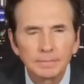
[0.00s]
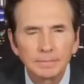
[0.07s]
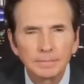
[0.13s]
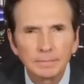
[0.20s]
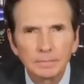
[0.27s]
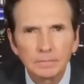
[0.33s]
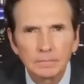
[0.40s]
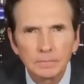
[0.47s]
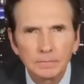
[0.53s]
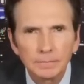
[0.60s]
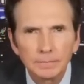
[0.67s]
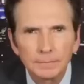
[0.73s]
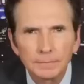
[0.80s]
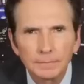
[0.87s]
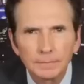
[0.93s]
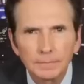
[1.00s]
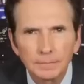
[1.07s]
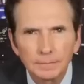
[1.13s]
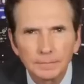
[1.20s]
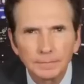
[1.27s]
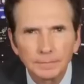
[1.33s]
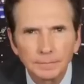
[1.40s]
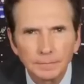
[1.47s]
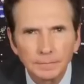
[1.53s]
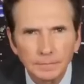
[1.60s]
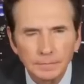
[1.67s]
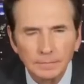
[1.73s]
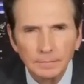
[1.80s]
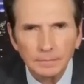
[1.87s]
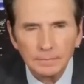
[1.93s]

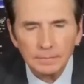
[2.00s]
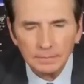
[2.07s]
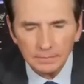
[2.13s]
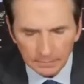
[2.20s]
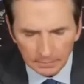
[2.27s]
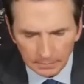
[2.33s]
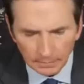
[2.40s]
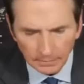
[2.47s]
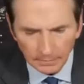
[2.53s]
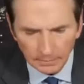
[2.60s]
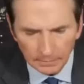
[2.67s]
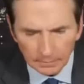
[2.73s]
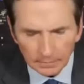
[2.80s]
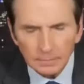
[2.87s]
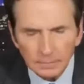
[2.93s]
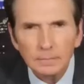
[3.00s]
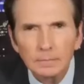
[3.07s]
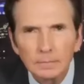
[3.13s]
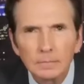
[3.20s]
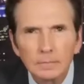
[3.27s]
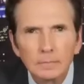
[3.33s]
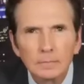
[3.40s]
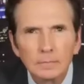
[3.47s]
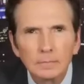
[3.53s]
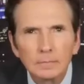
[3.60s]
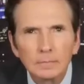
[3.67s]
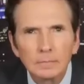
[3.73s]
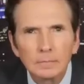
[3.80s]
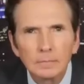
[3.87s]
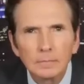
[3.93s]

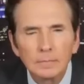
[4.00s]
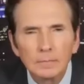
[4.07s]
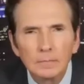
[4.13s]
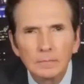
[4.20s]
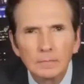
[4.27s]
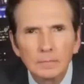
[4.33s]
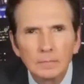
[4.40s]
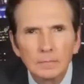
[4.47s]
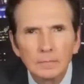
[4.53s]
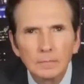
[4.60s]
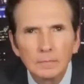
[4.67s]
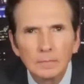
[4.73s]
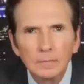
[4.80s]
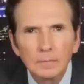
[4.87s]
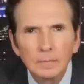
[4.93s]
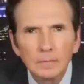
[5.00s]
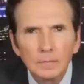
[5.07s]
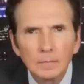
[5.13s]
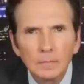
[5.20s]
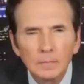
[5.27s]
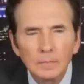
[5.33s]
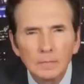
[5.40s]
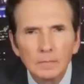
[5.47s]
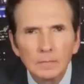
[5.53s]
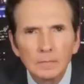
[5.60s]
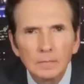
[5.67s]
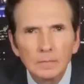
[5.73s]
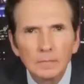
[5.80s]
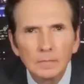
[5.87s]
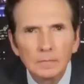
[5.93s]

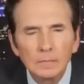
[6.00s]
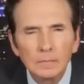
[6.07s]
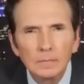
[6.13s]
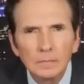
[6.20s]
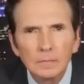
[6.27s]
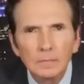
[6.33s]
[no speech]